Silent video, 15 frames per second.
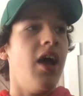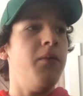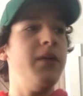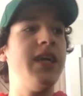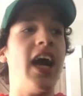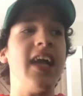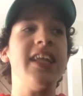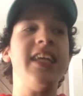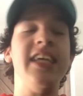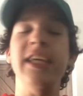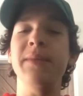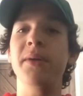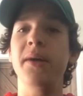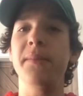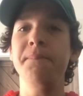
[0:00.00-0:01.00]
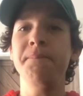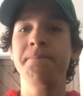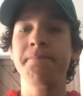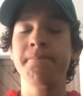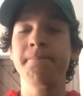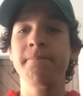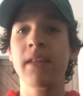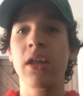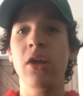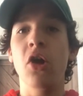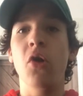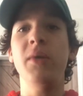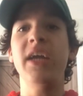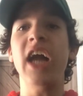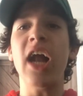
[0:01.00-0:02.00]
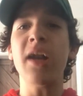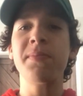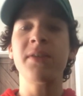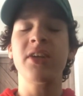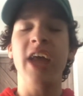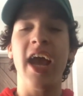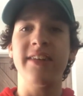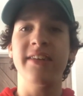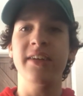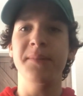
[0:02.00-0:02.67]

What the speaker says: We got to keep him. We got to protect